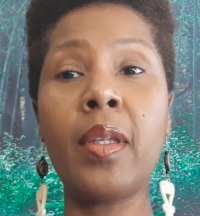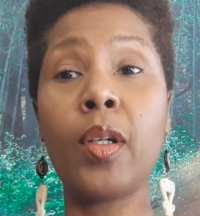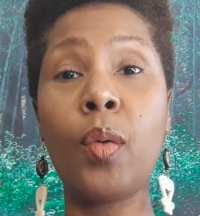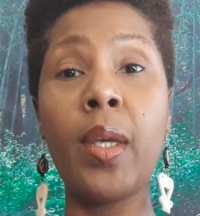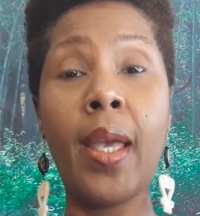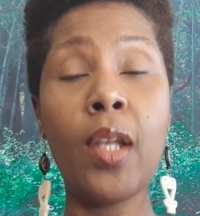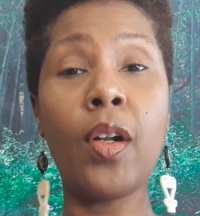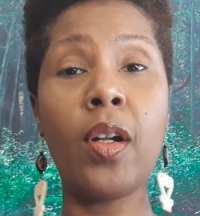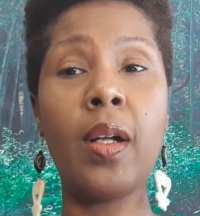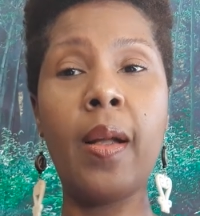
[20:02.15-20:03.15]
the
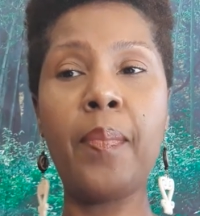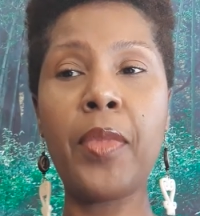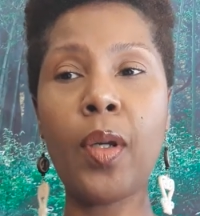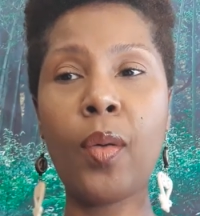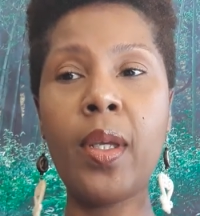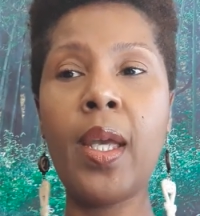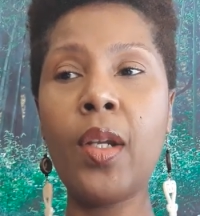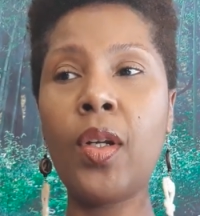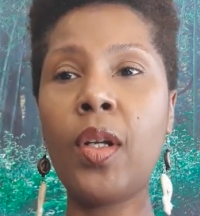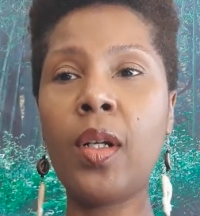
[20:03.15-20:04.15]
creator. The
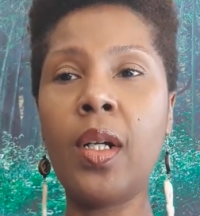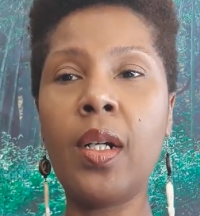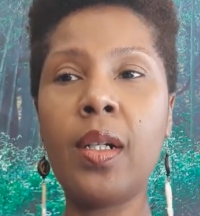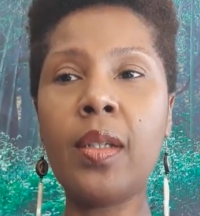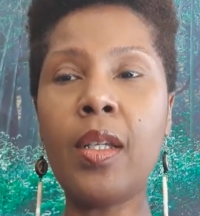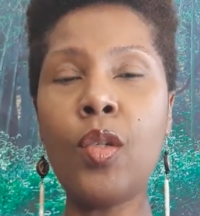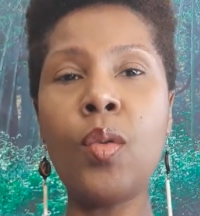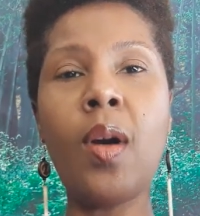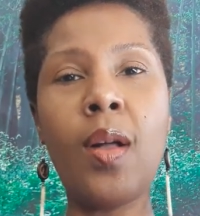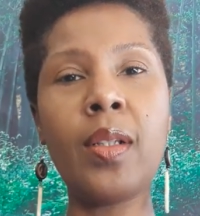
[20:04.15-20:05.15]
creator that you
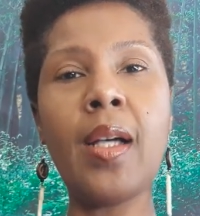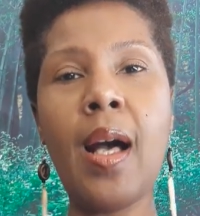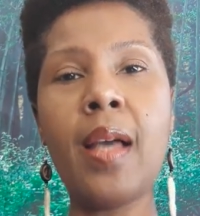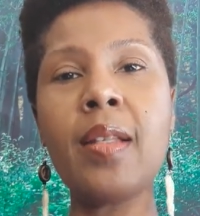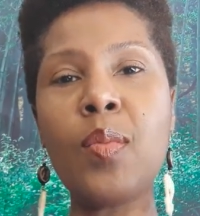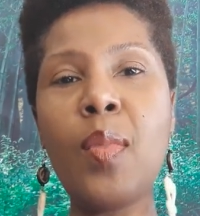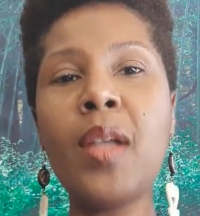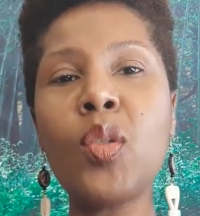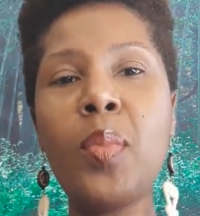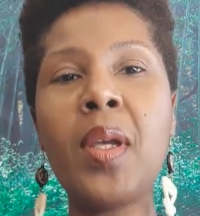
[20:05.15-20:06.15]
call God is
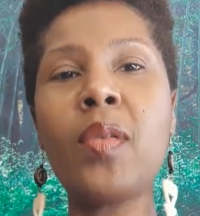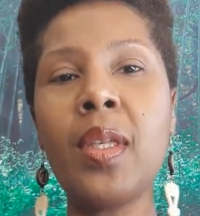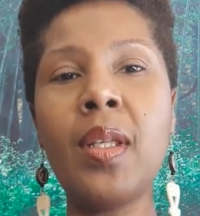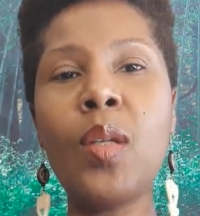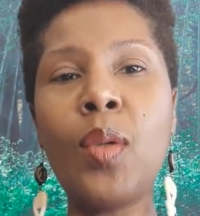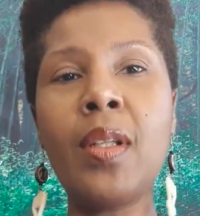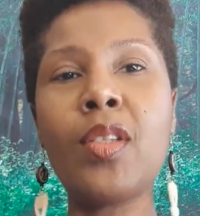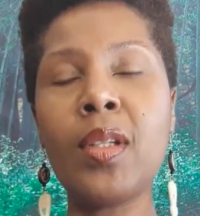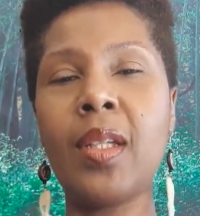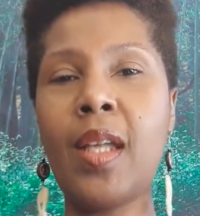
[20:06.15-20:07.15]
much bigger than any
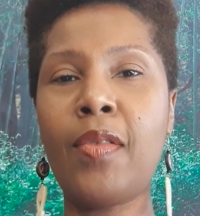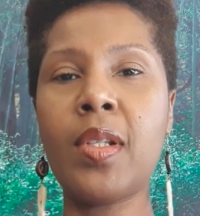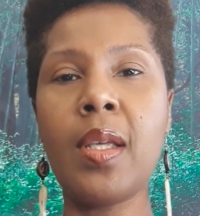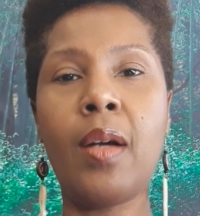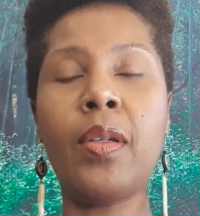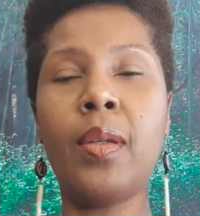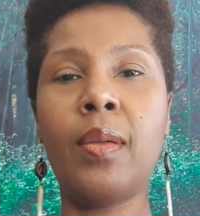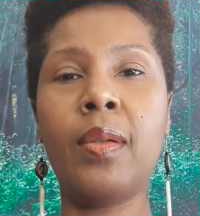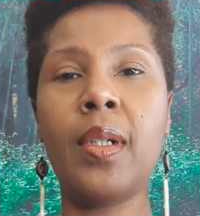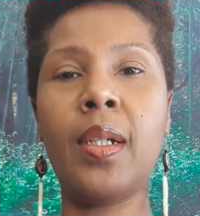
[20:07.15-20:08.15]
religion could ever tell
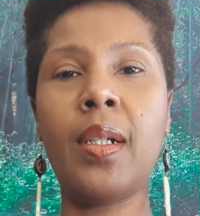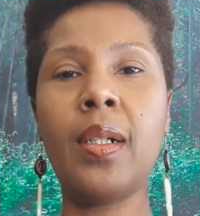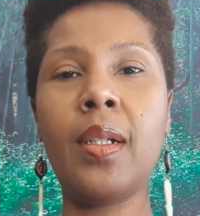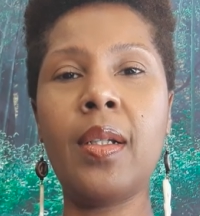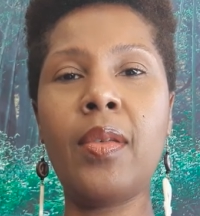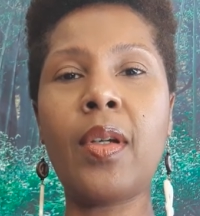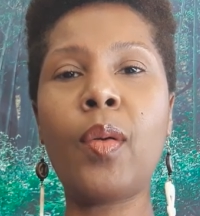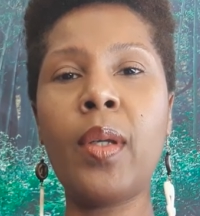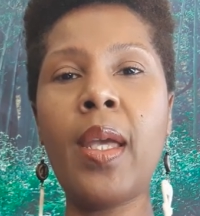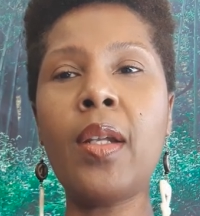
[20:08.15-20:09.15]
you. The
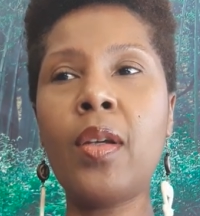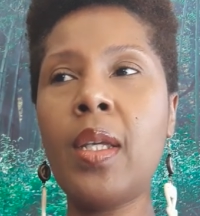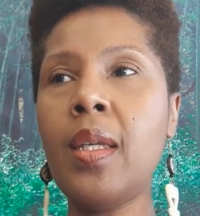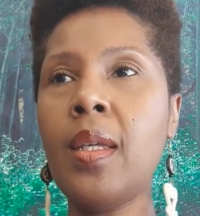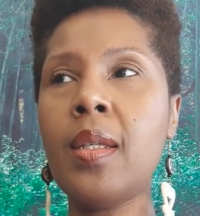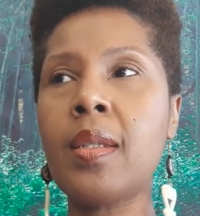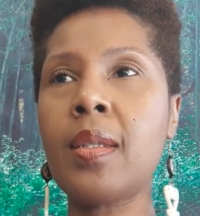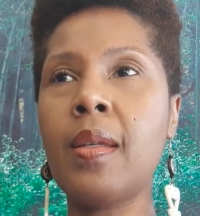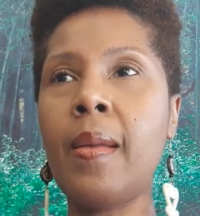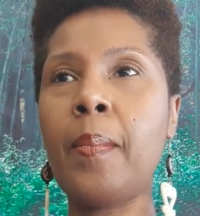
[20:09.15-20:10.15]
creator
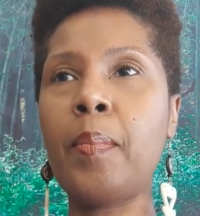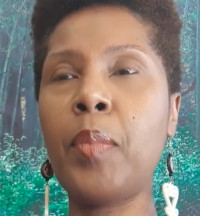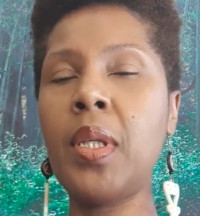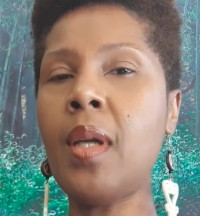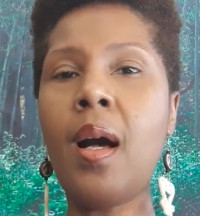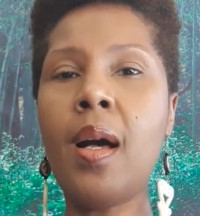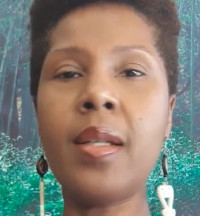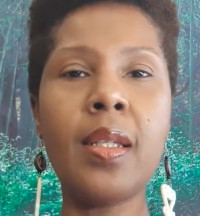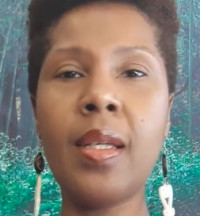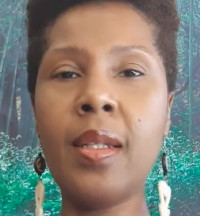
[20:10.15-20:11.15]
is
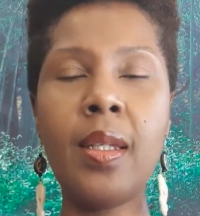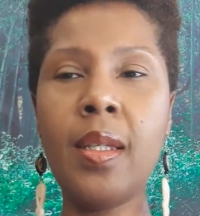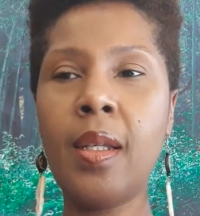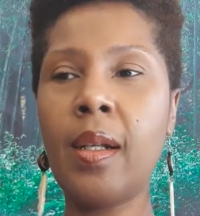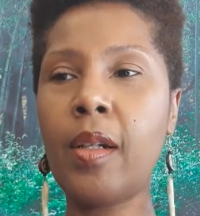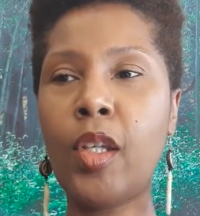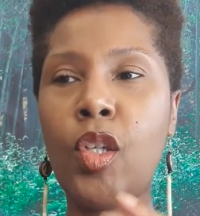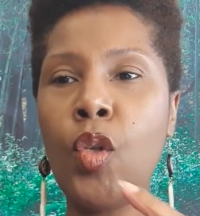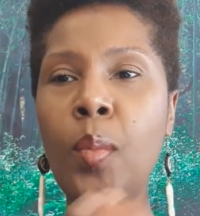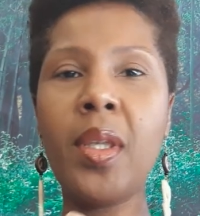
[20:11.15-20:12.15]
beyond any
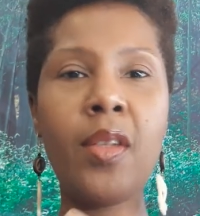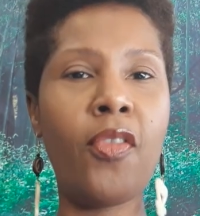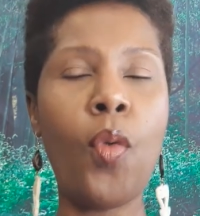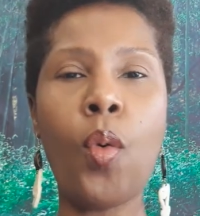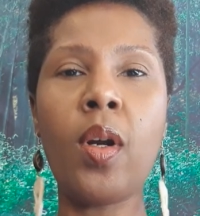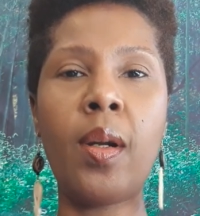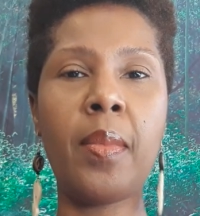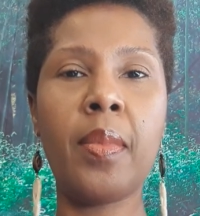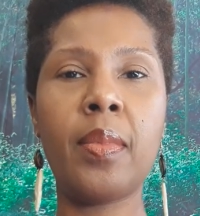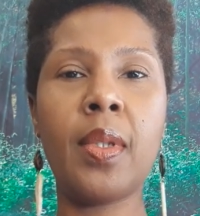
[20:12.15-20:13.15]
human
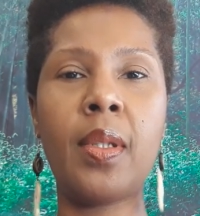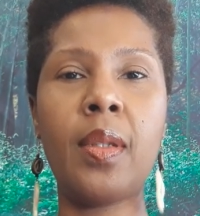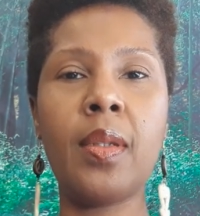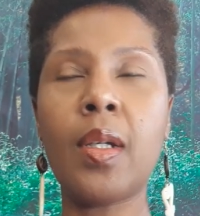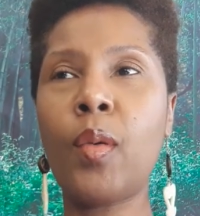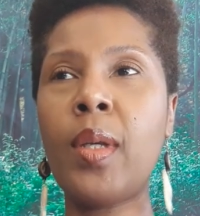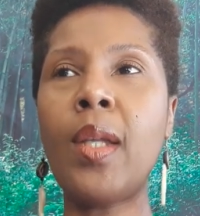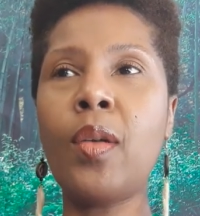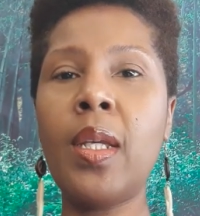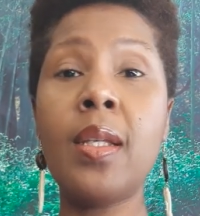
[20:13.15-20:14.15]
form. The
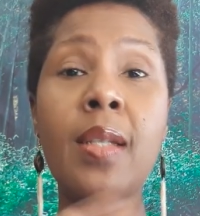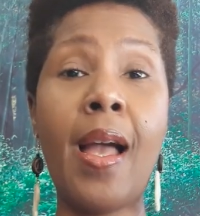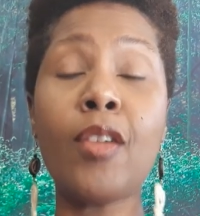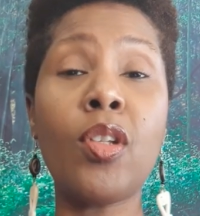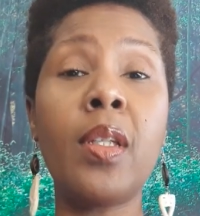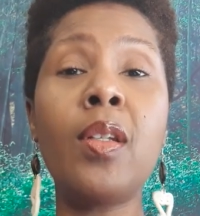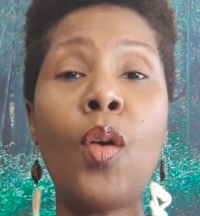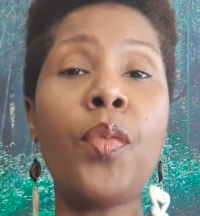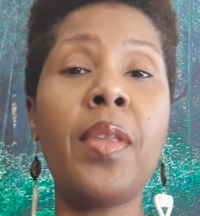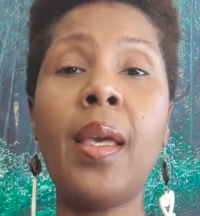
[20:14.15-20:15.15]
creator is actually
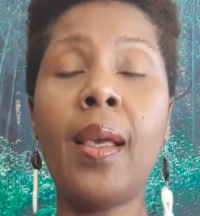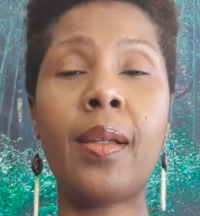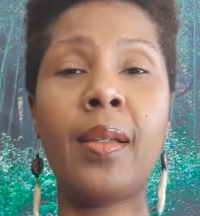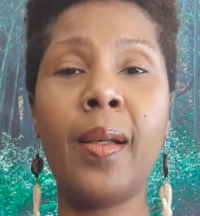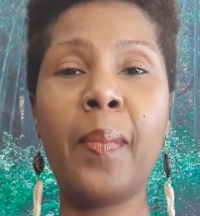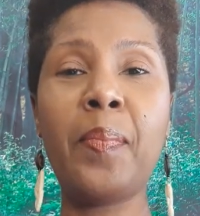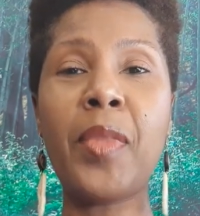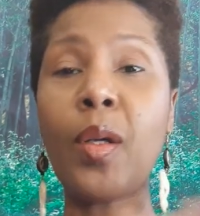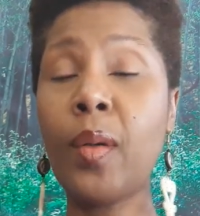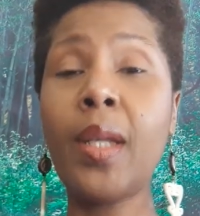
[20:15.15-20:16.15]
no thing.
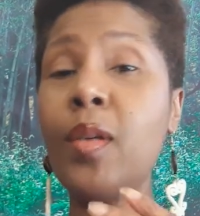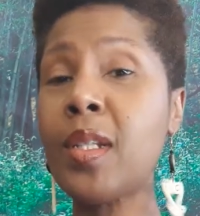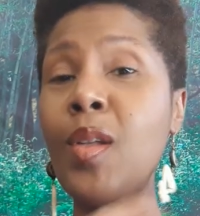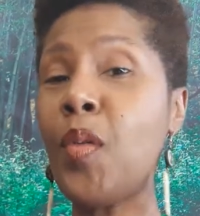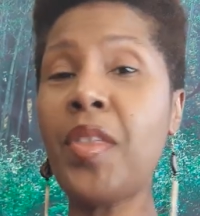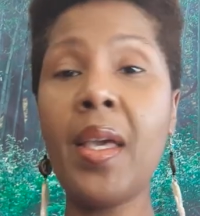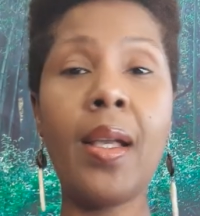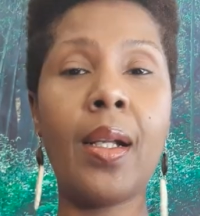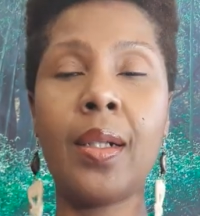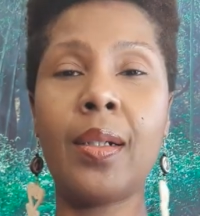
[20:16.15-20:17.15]
The creator is no
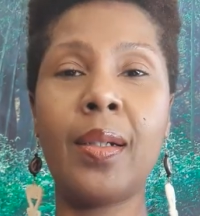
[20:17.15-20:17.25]
thing.